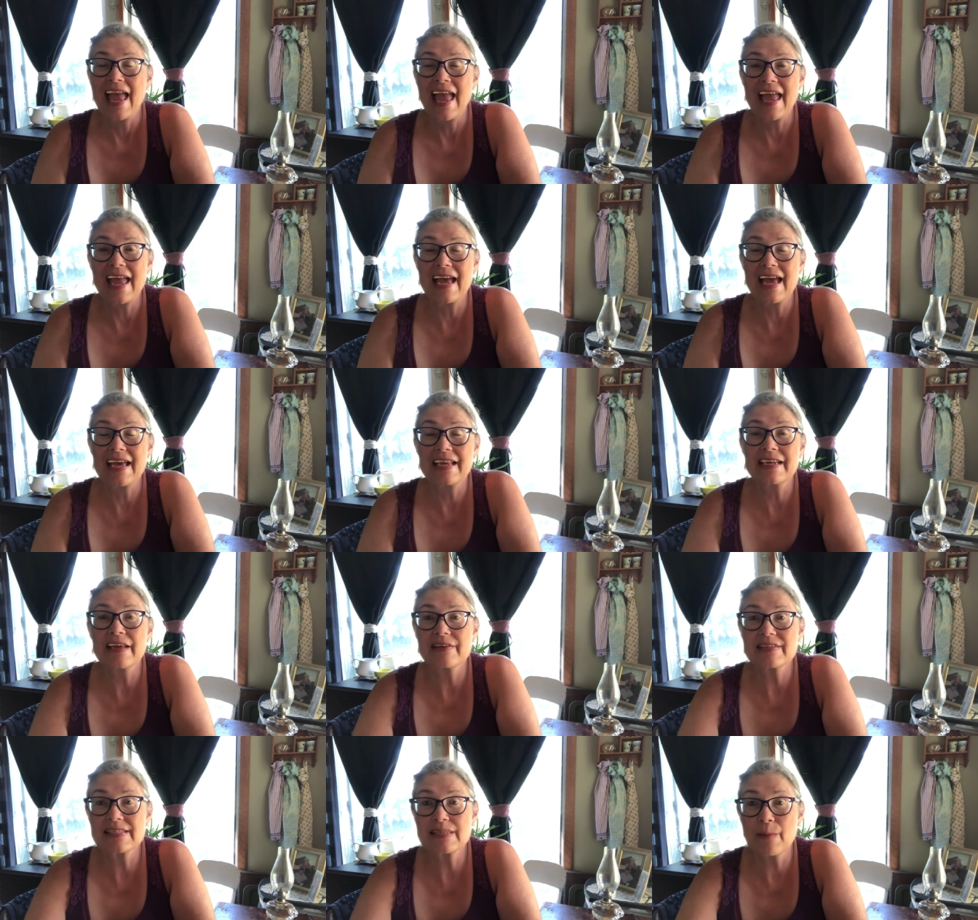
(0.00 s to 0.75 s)

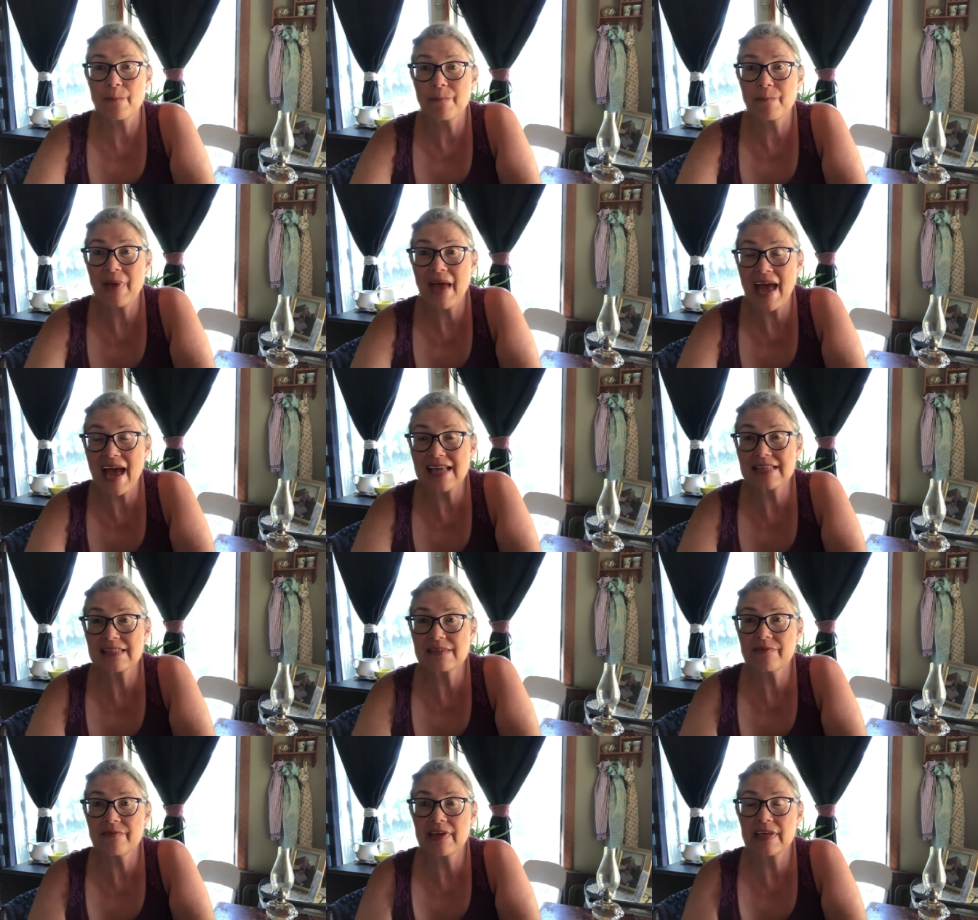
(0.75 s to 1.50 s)
and some
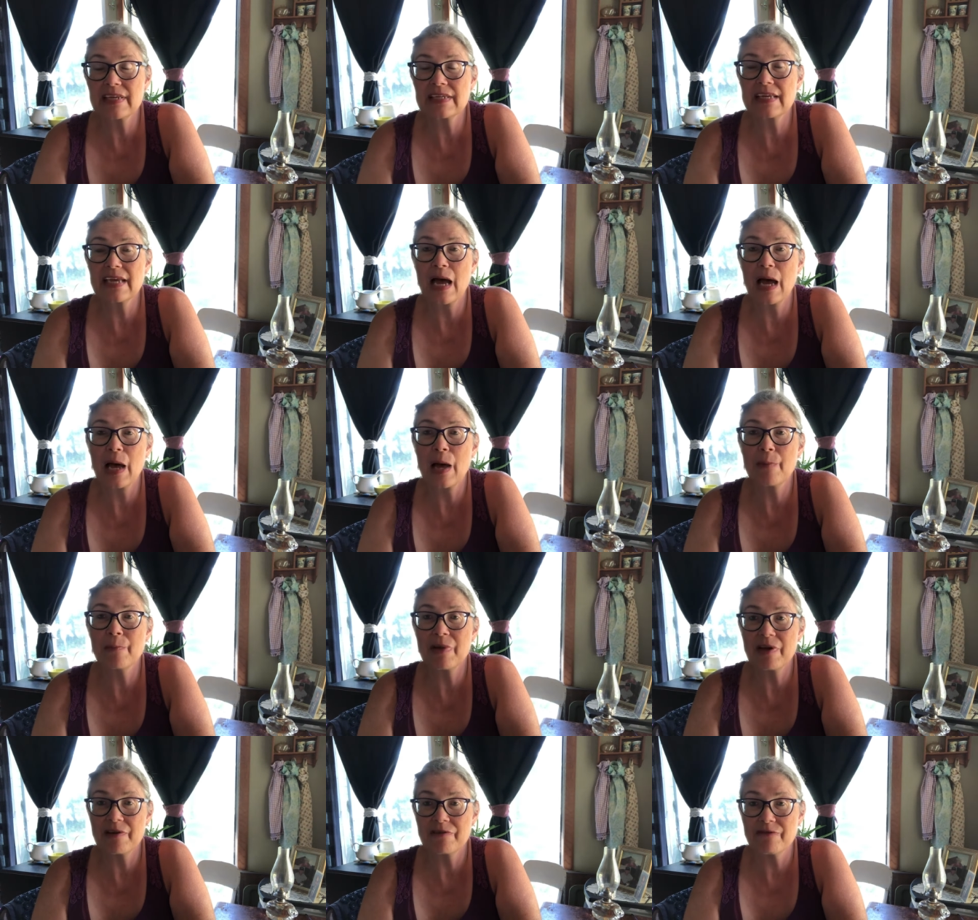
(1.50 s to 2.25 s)
passive
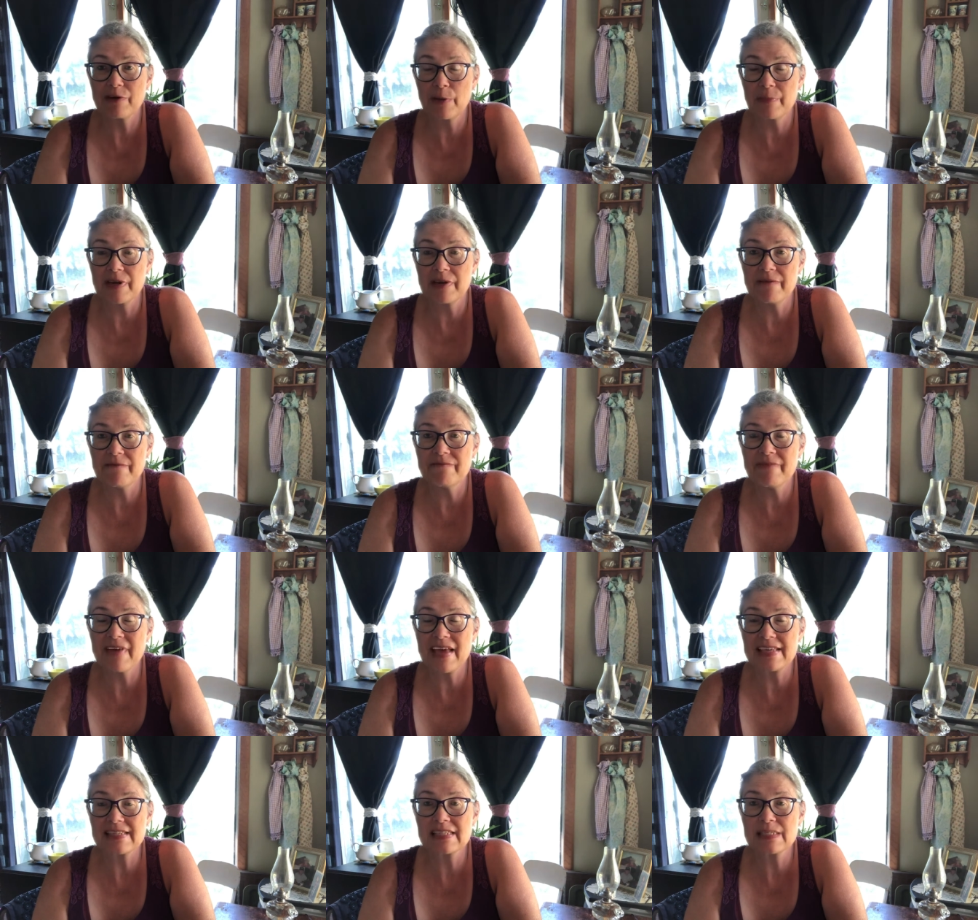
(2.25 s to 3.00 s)
income from an
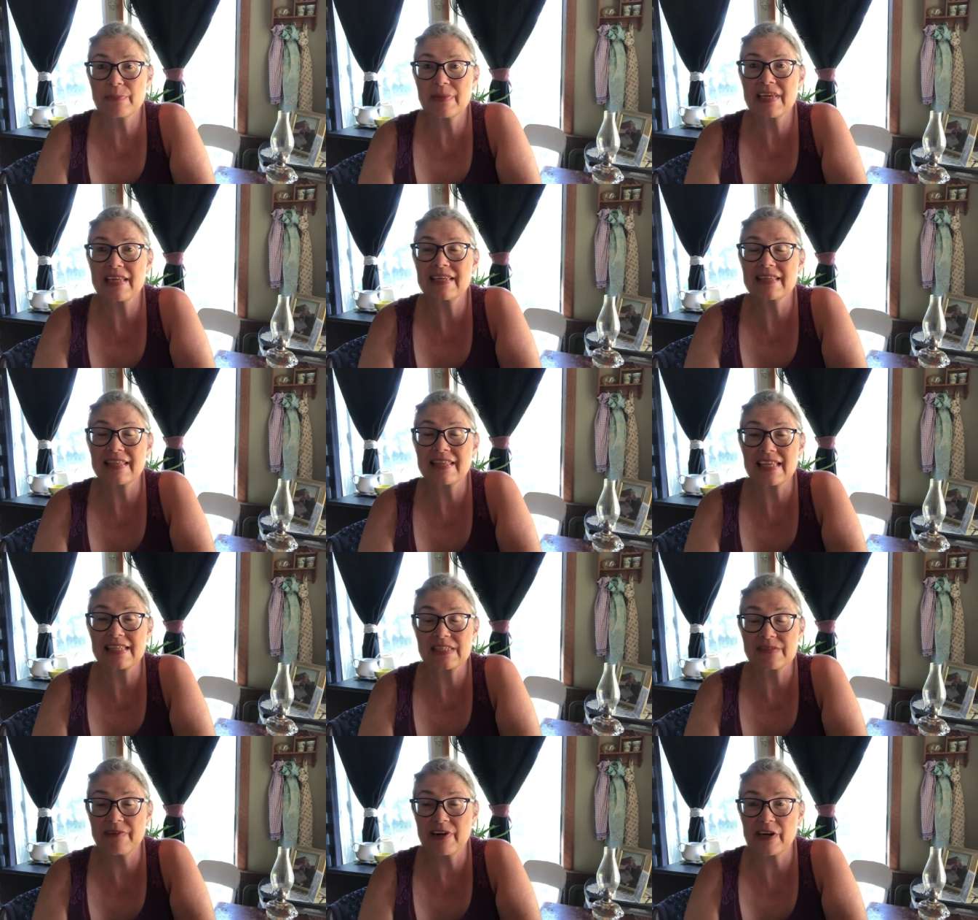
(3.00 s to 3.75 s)
investment
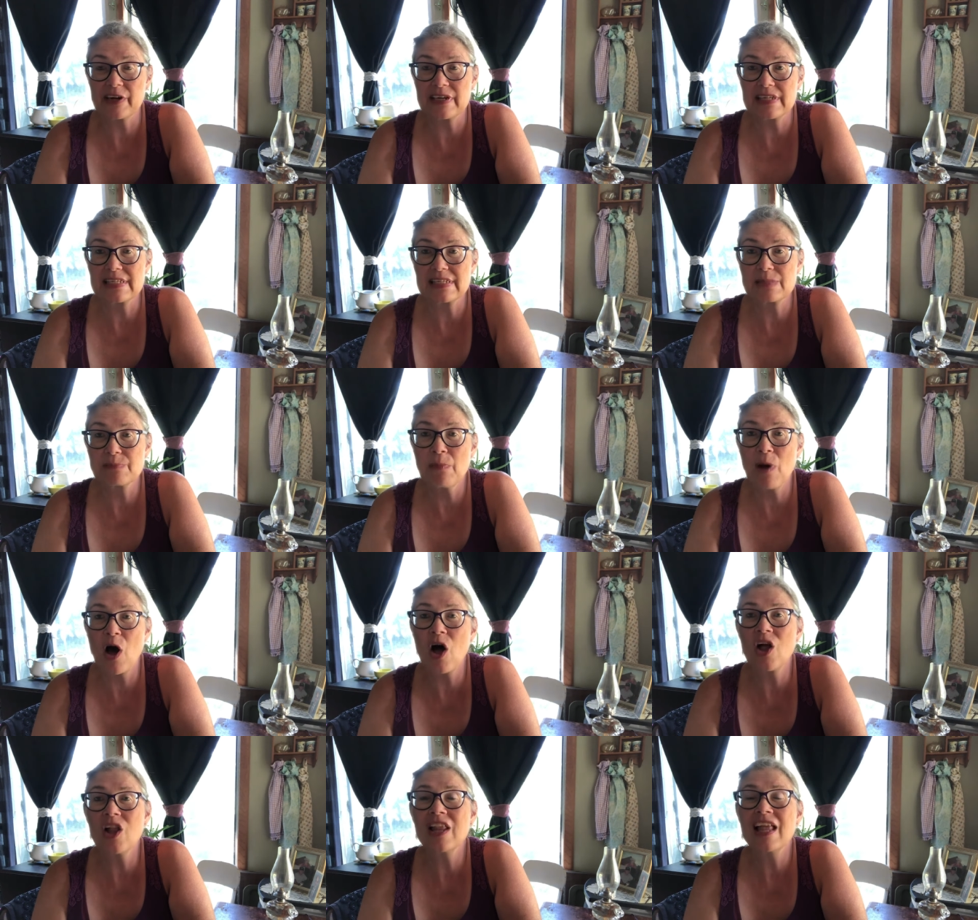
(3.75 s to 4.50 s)
that's very
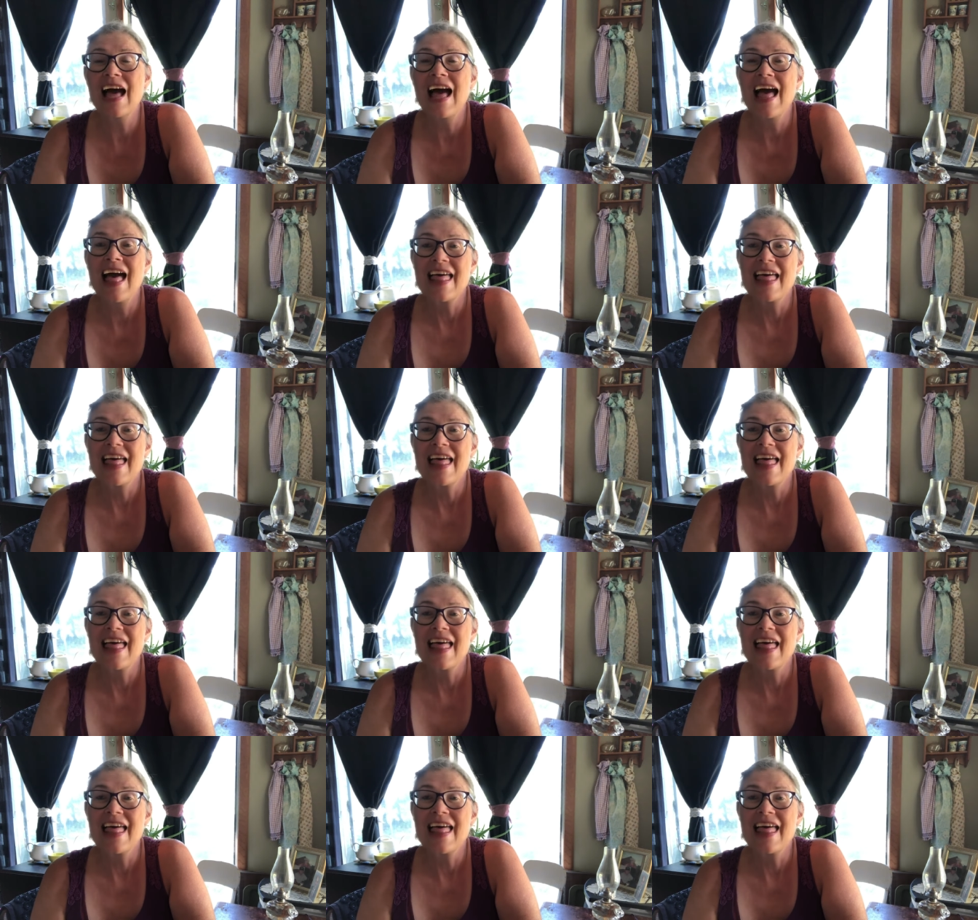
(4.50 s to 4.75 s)
small.